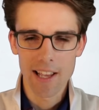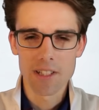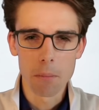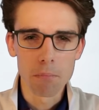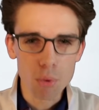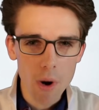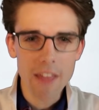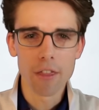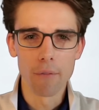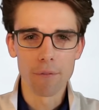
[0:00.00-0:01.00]
It's a
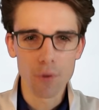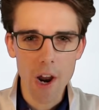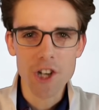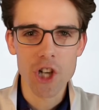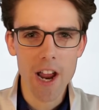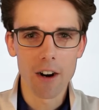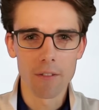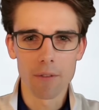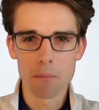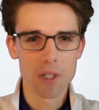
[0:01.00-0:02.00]
breath of fresh
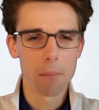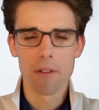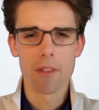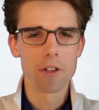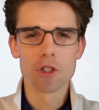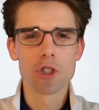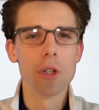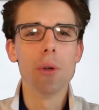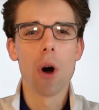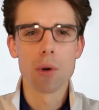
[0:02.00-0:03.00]
air from some of the
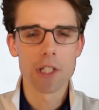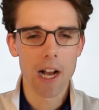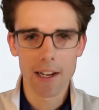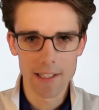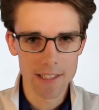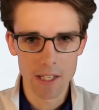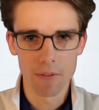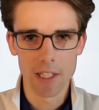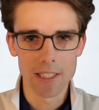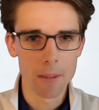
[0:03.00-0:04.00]

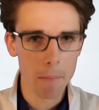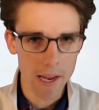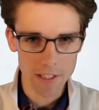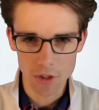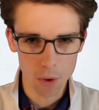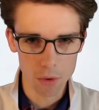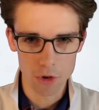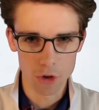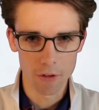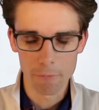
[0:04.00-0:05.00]
pseudo-scientific debate
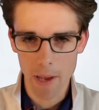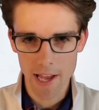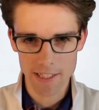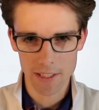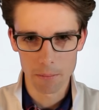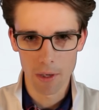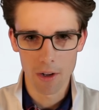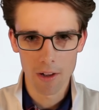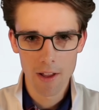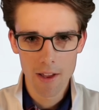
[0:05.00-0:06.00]
culture of
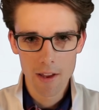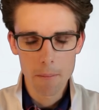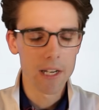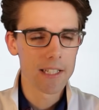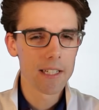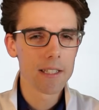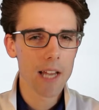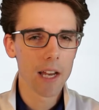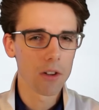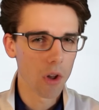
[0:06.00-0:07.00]
basketball. But it didn't
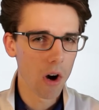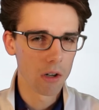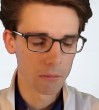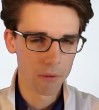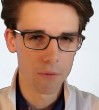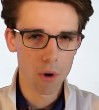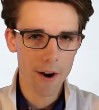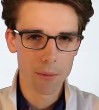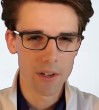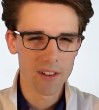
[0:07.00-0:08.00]
take long
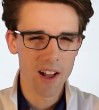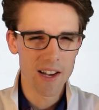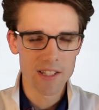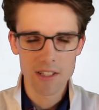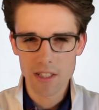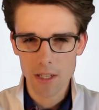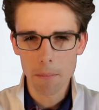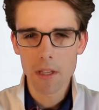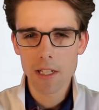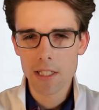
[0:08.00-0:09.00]
before I realized
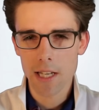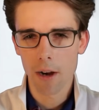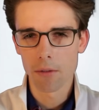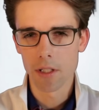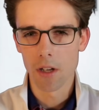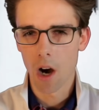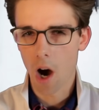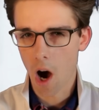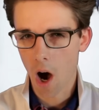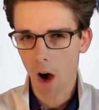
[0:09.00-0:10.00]
something sounded
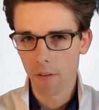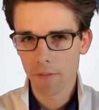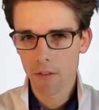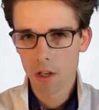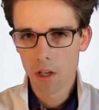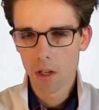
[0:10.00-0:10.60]
off.